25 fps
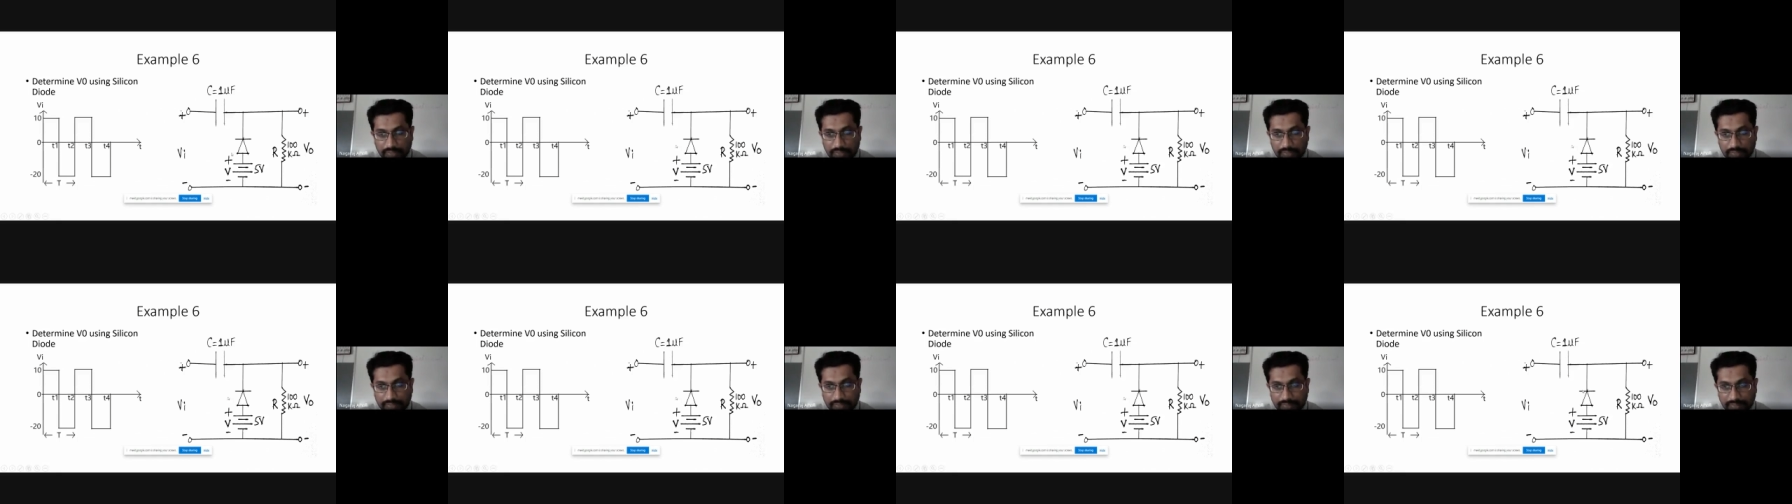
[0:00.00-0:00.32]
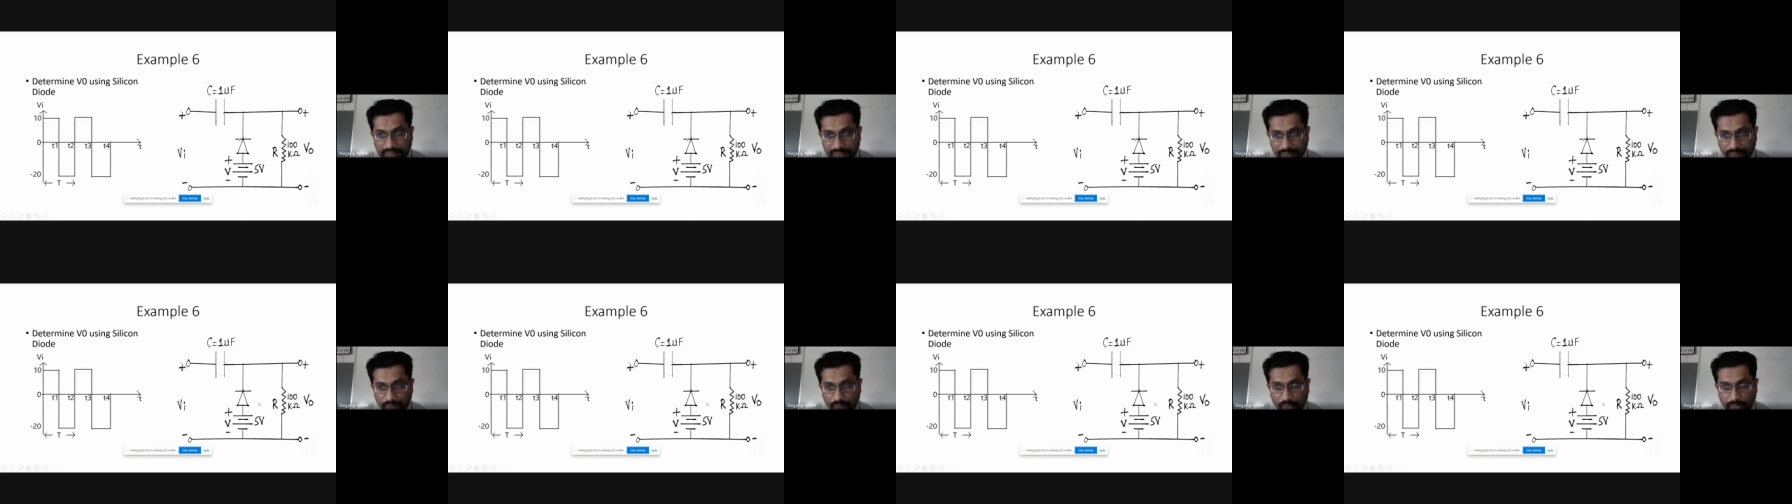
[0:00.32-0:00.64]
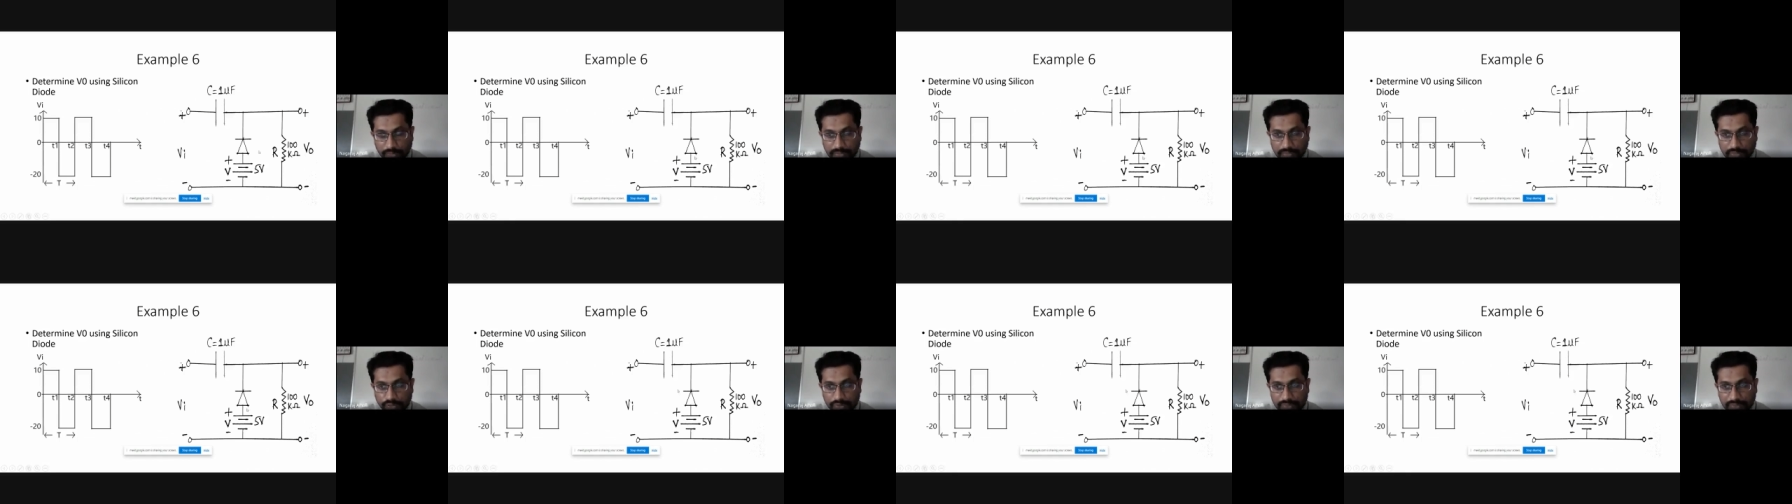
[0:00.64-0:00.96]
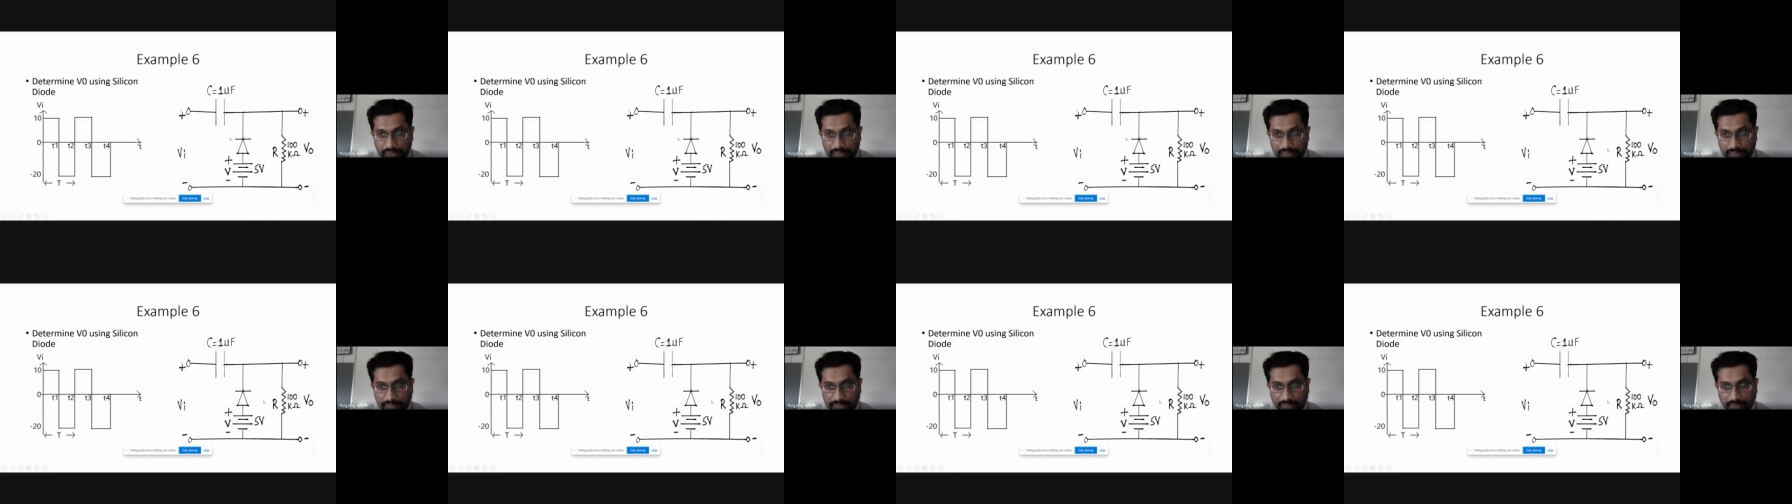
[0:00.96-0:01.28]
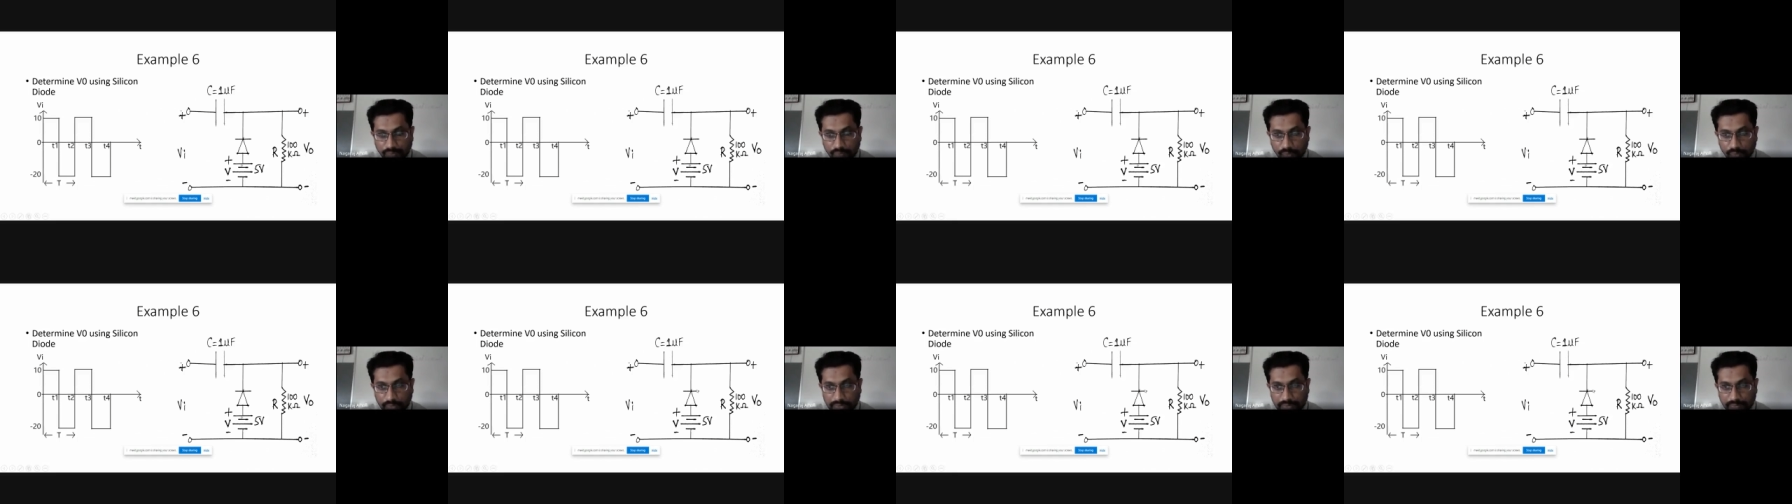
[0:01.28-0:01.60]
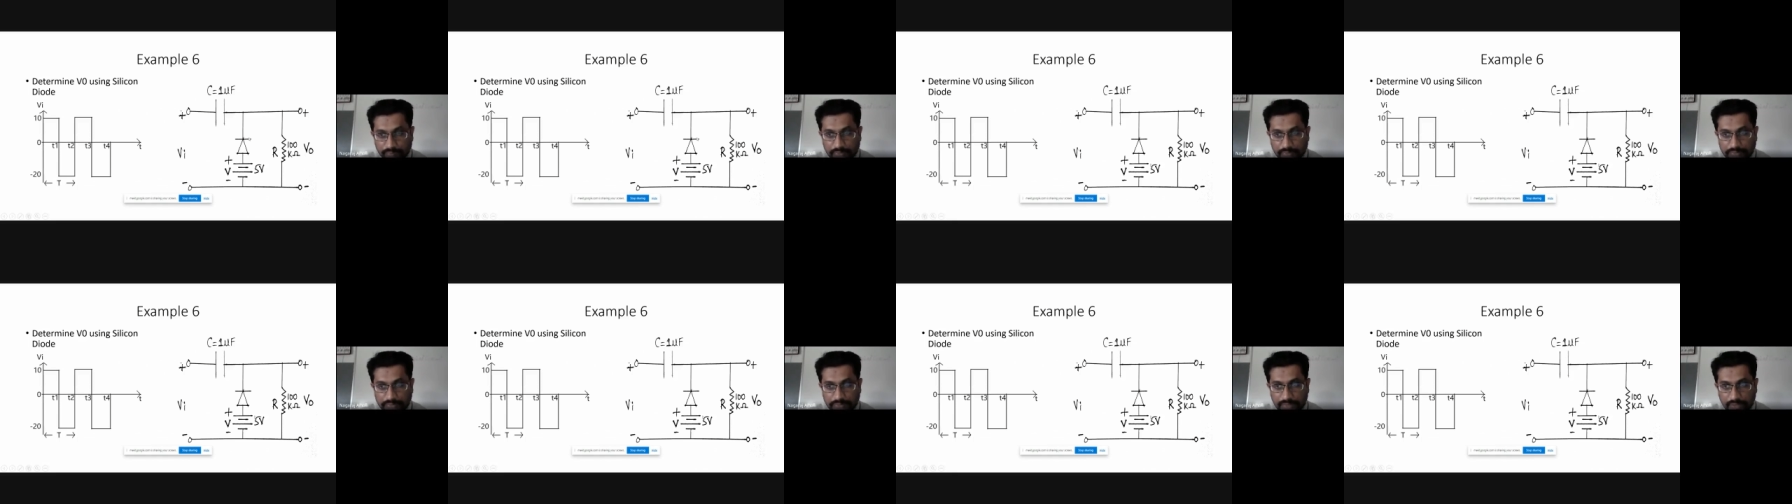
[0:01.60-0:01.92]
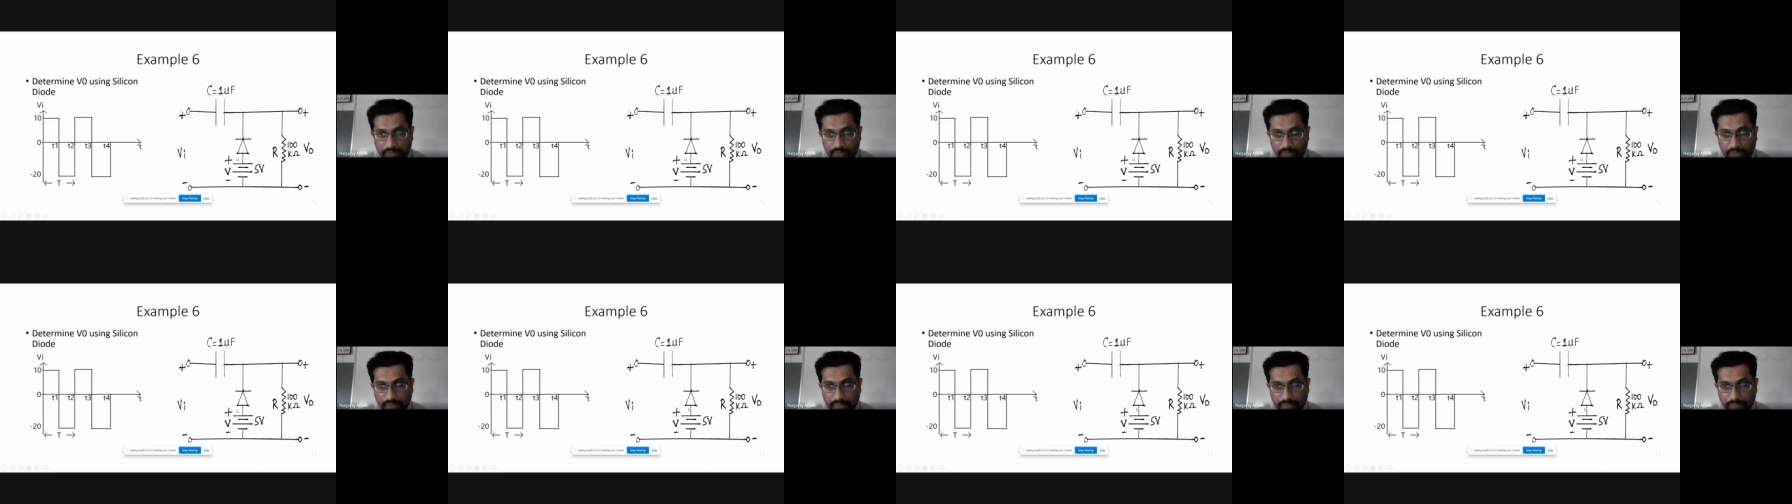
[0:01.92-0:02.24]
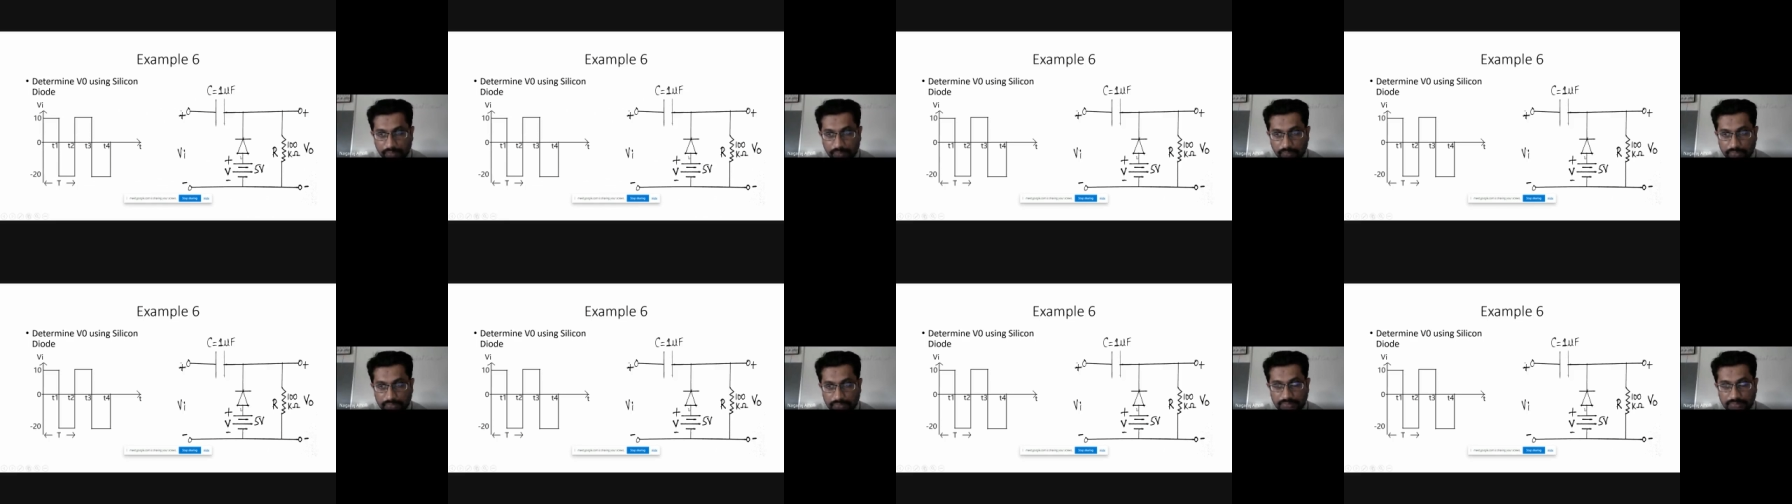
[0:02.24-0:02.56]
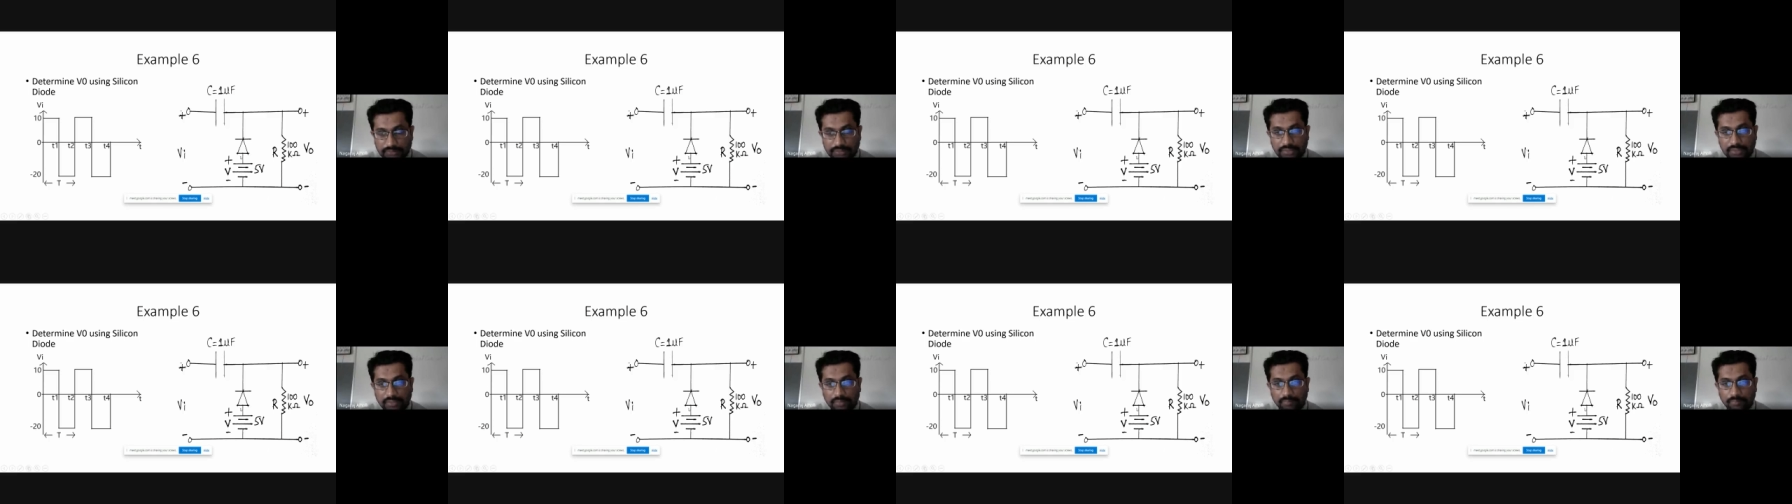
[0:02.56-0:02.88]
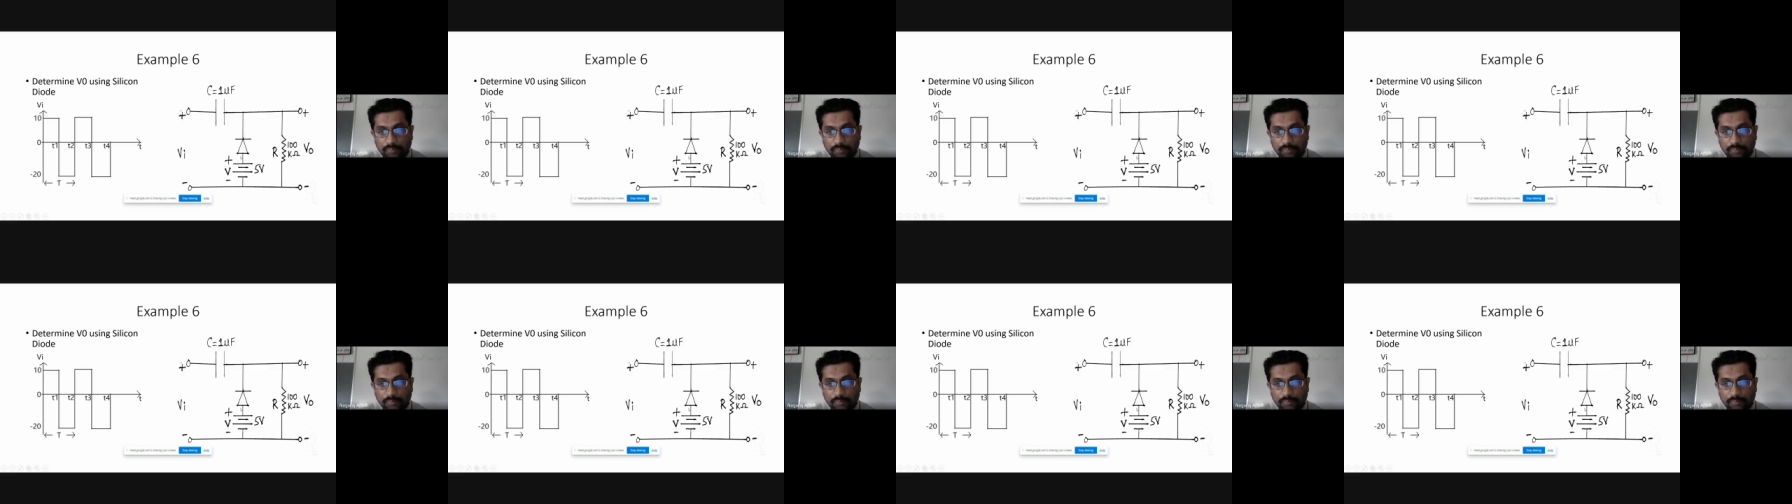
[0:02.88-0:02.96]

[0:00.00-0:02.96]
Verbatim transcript: the knee voltage or the cut-in voltage of the silicon diode is